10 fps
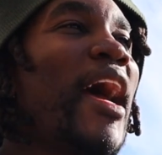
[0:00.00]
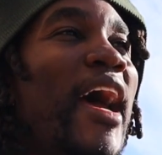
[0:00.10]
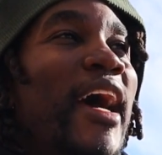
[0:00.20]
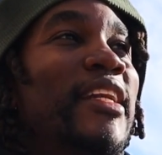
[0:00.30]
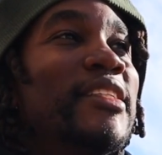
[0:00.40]

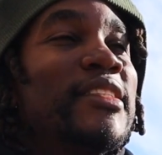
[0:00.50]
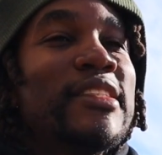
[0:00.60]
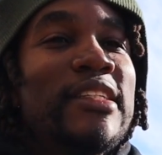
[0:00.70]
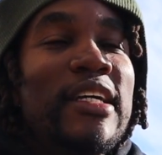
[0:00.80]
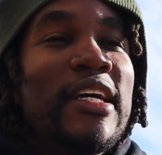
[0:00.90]
And
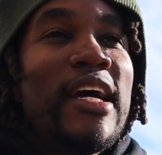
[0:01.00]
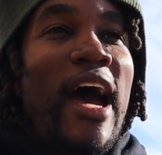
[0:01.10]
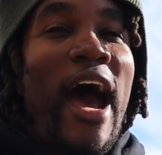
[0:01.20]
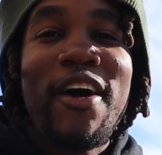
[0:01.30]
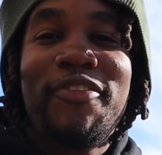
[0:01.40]

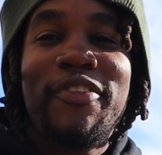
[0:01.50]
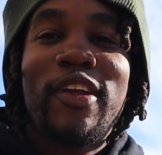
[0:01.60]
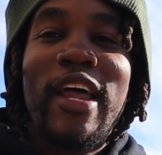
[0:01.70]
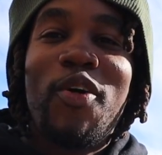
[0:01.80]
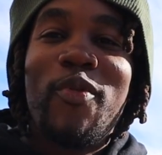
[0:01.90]
I
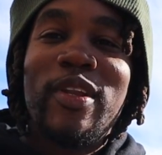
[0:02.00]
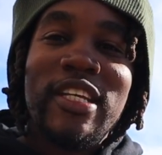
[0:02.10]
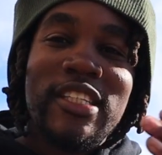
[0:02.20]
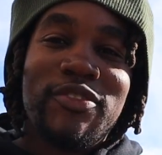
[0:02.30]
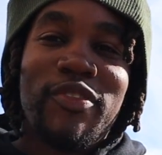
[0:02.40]
feel like with
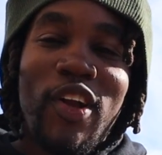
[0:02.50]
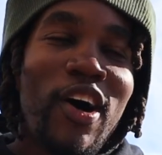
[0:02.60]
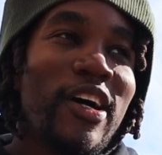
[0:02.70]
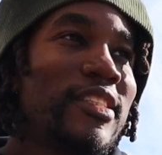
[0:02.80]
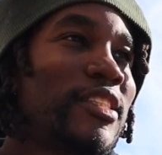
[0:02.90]
these
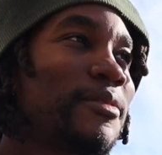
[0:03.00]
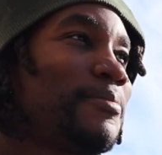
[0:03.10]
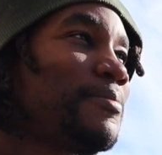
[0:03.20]
vlogs,